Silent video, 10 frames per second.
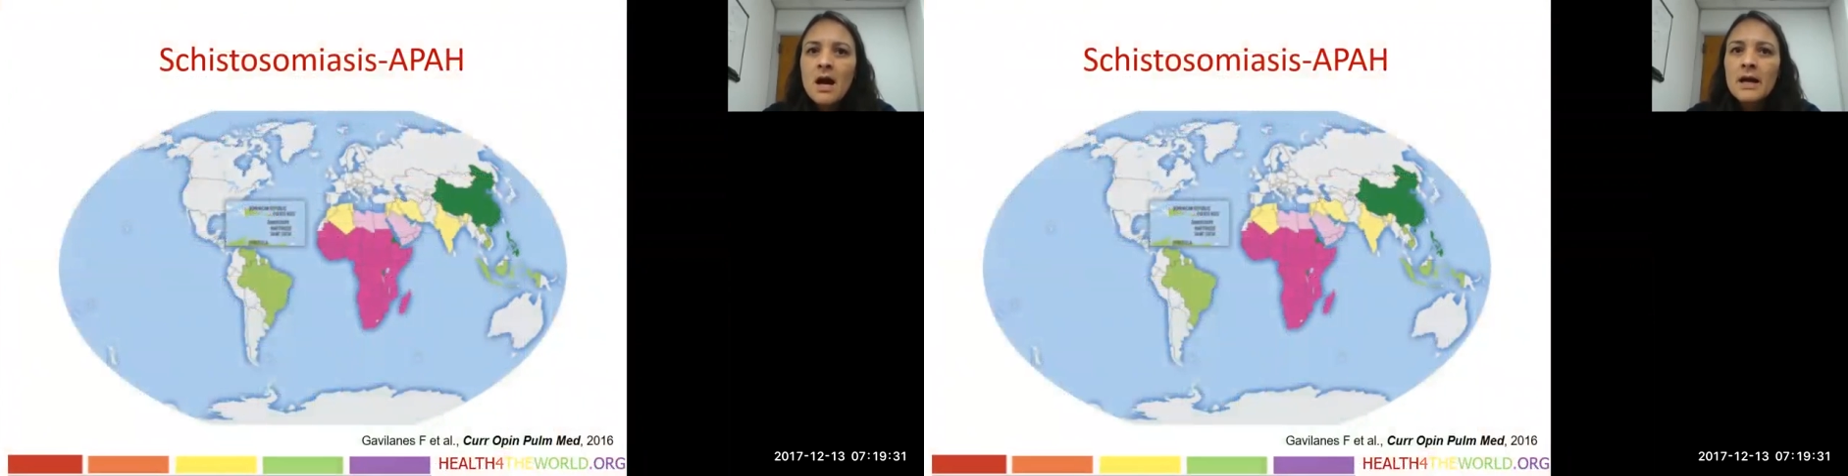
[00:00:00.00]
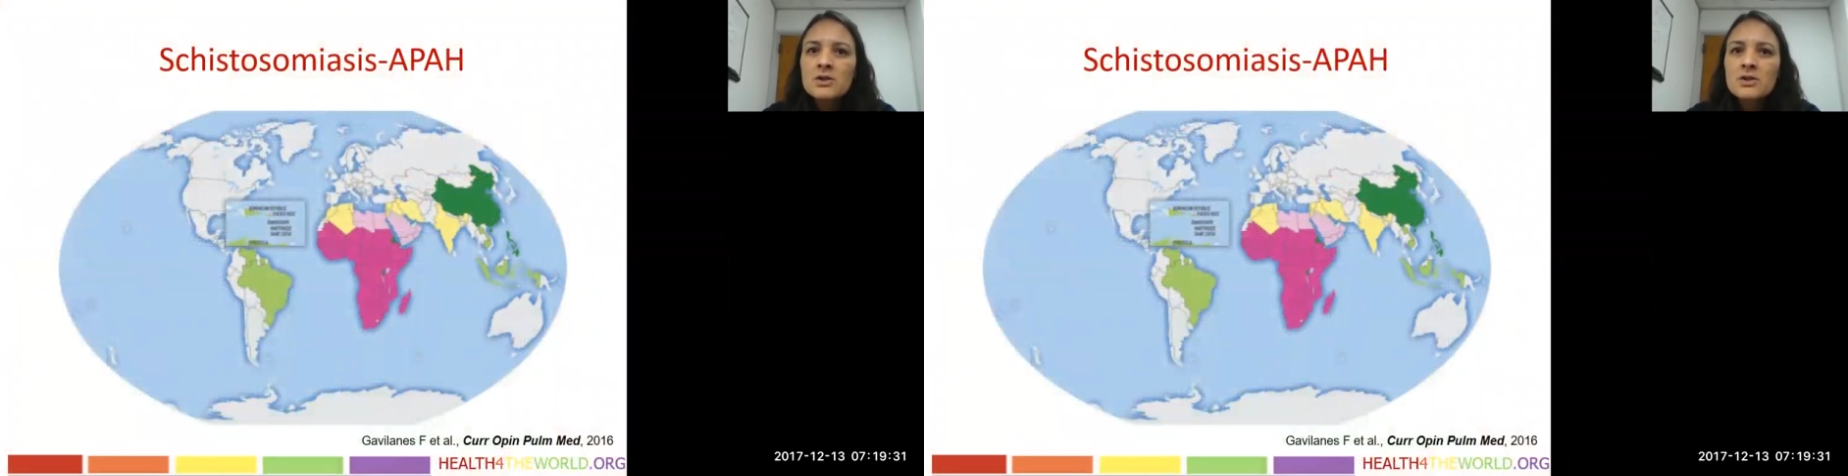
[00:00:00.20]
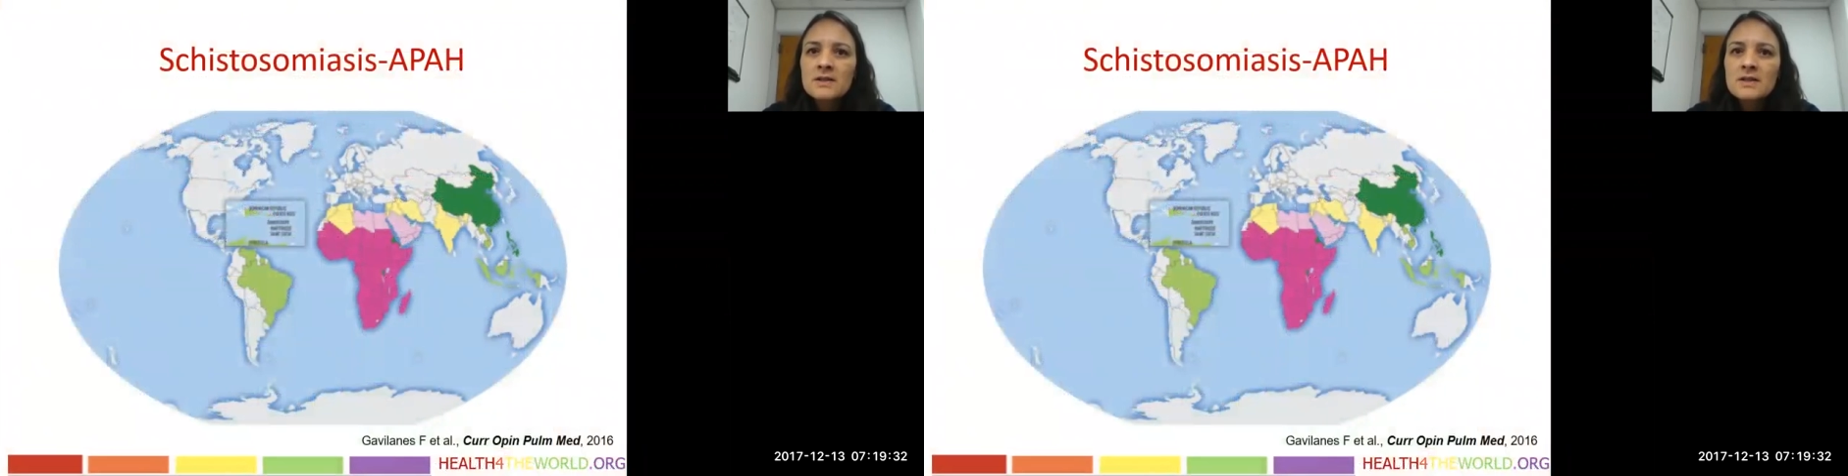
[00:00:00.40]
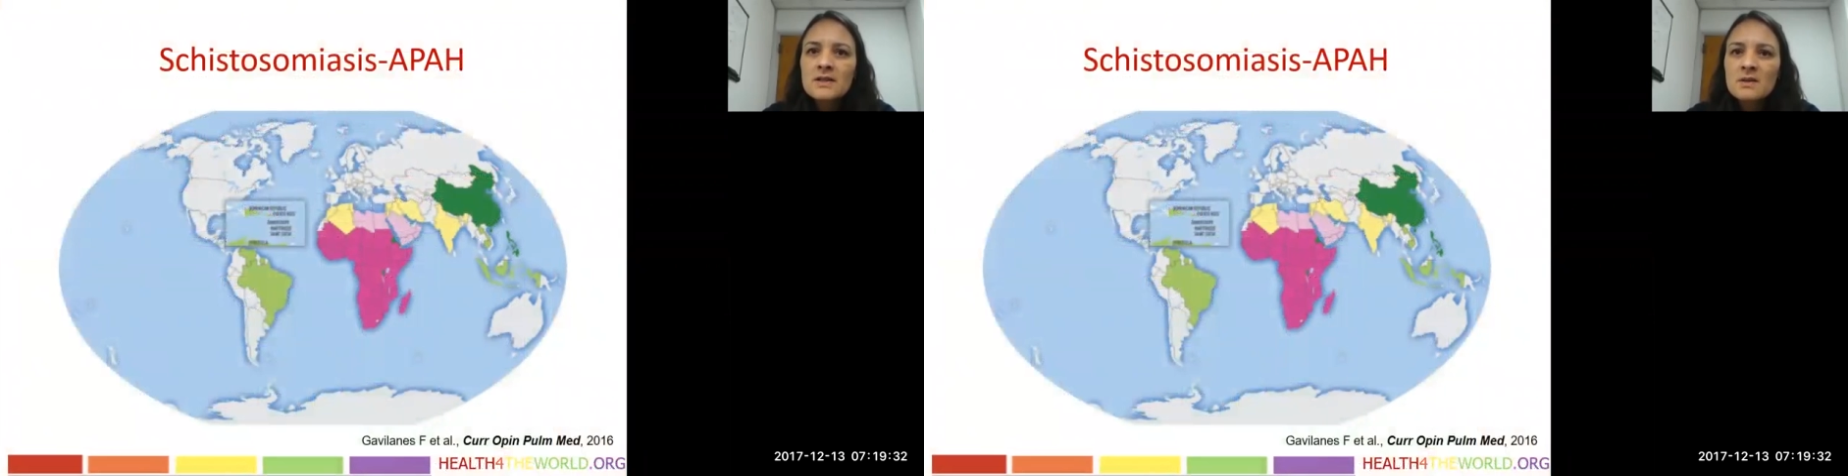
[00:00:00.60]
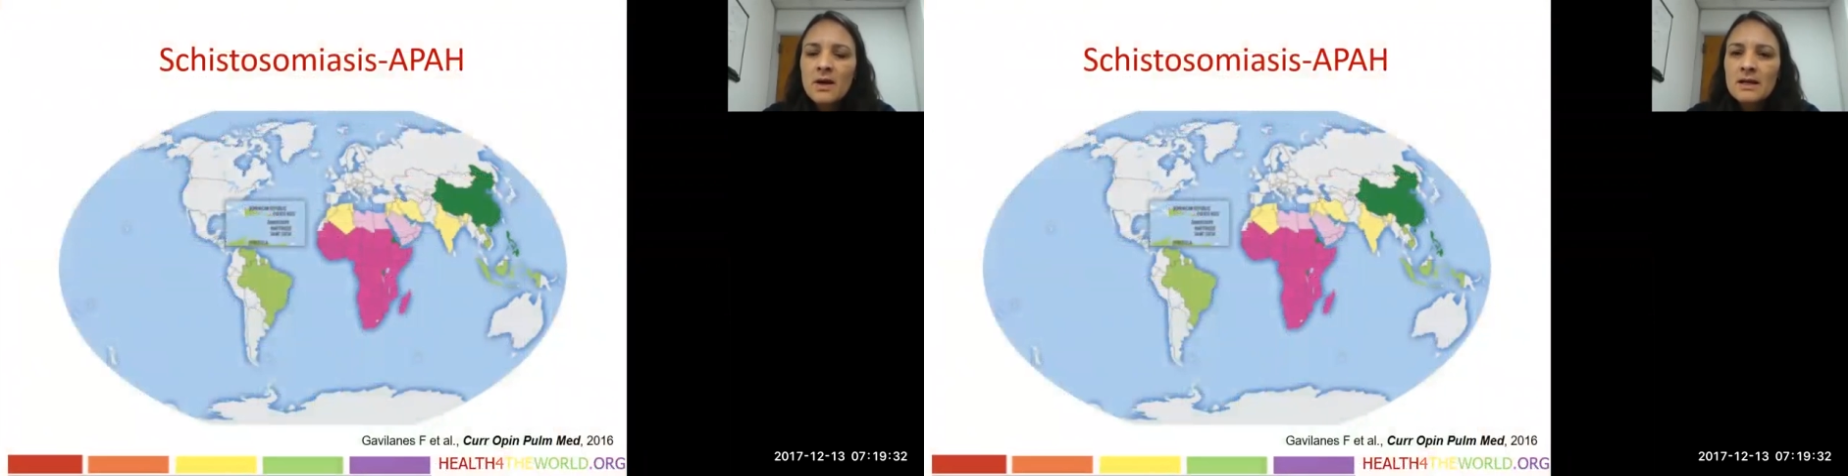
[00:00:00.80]
on
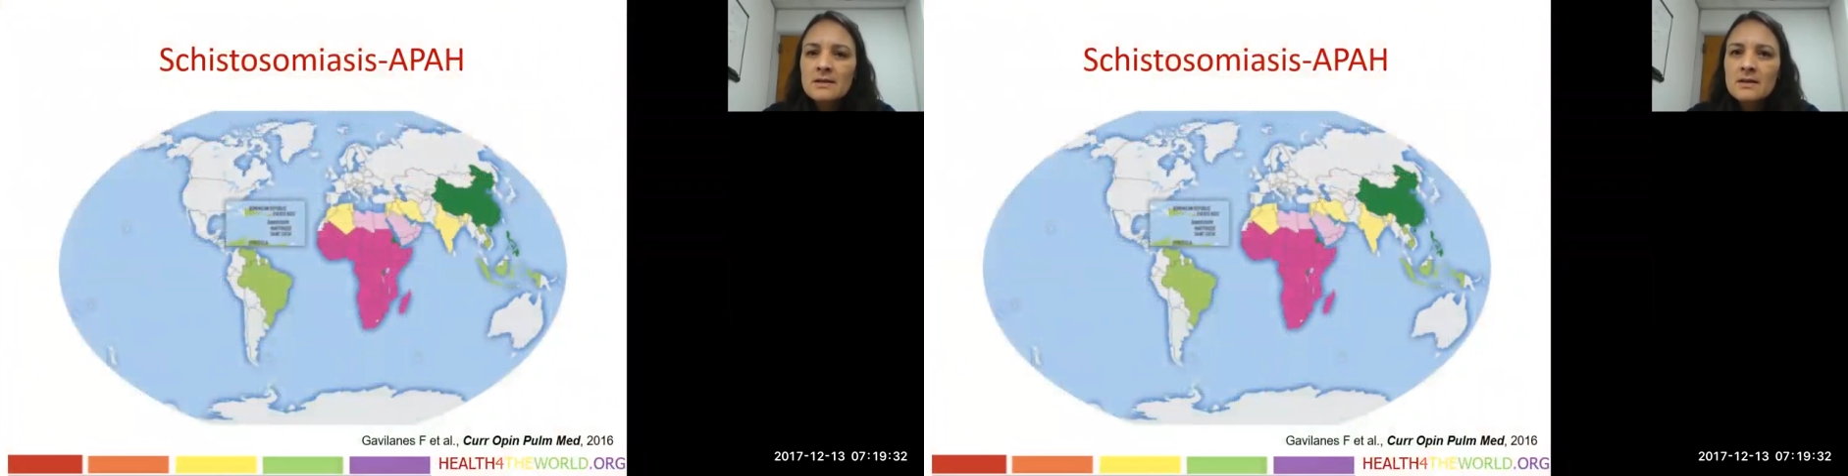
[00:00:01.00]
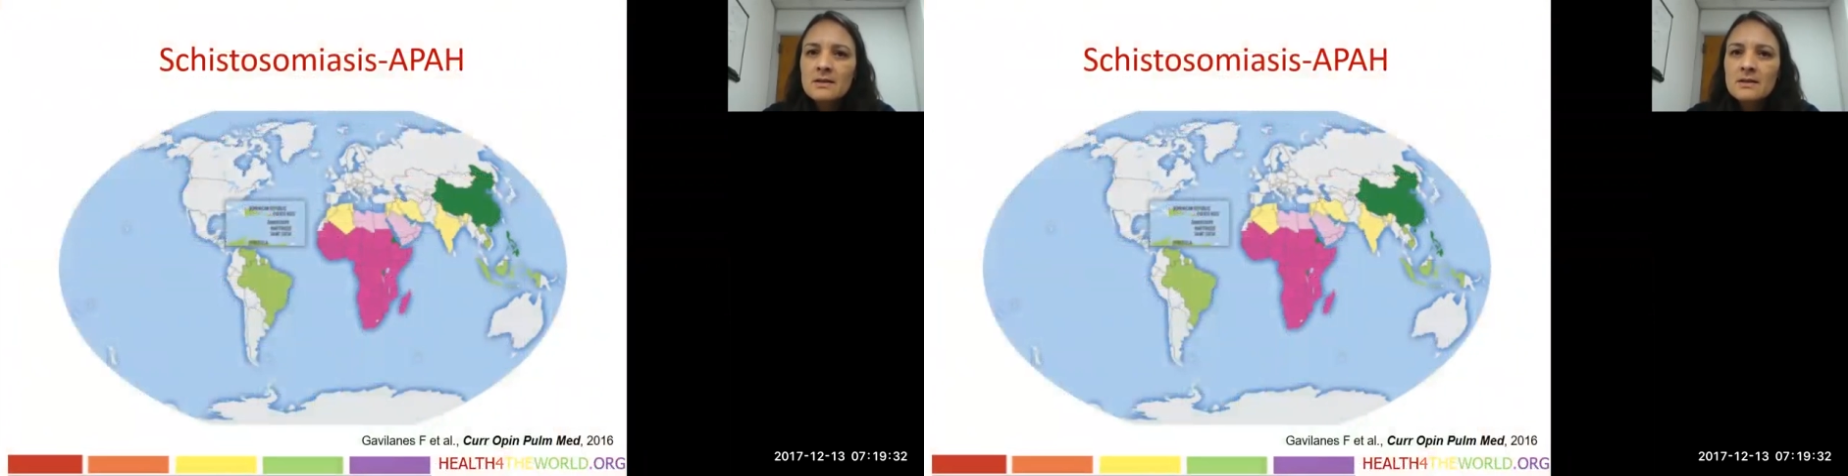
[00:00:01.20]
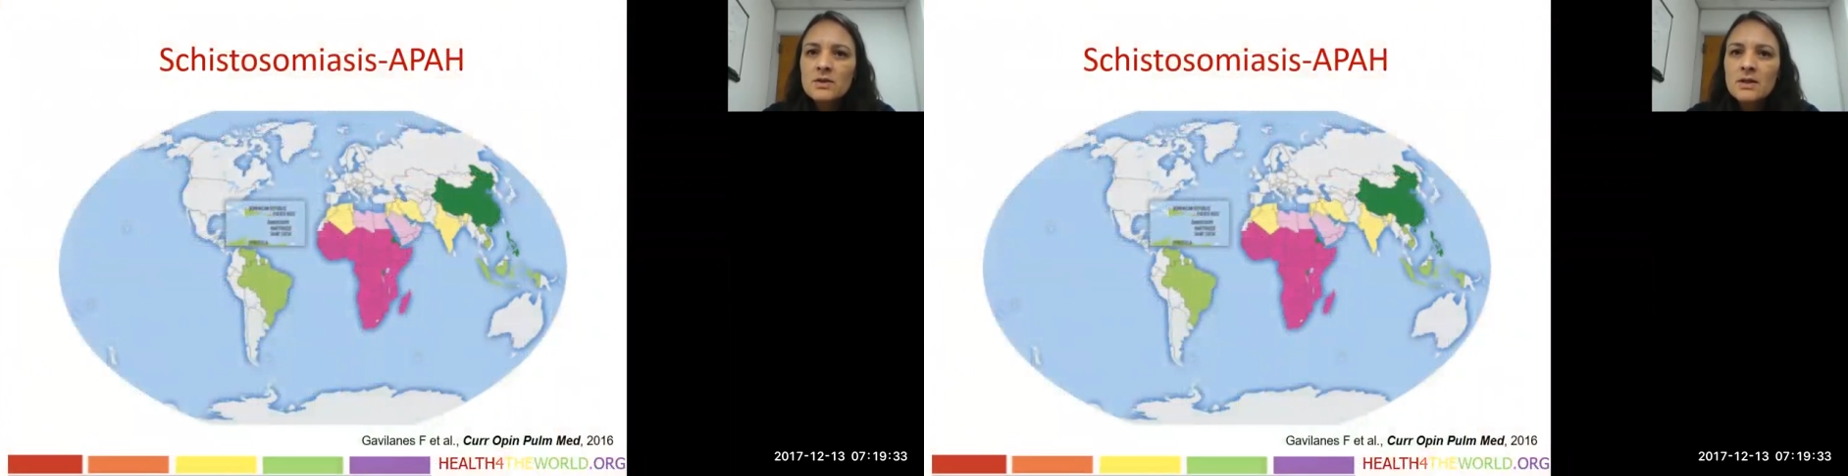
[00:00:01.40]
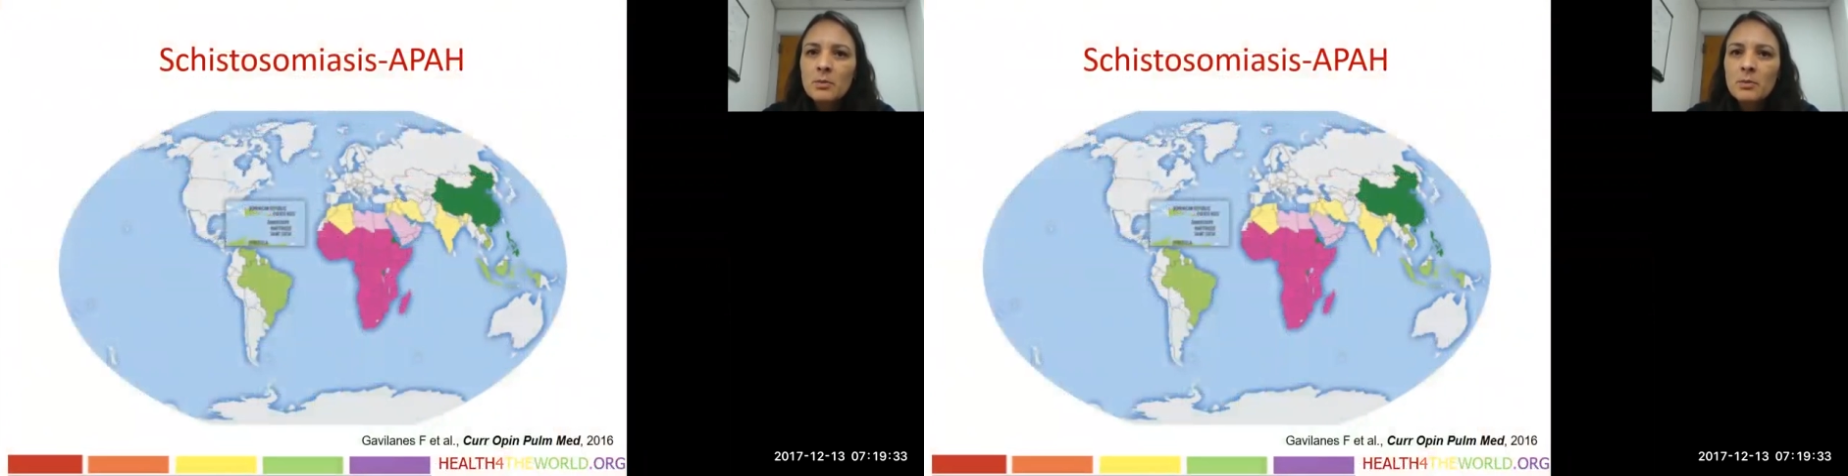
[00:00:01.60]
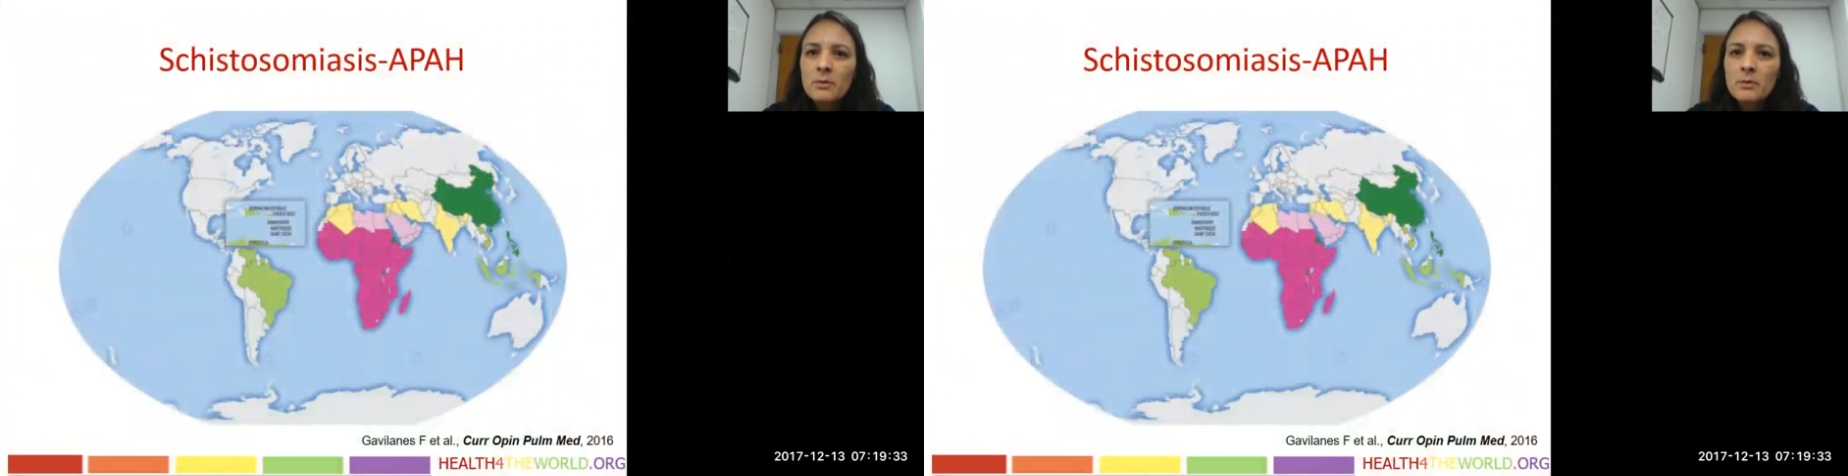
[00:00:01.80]
schistosomiasis-associated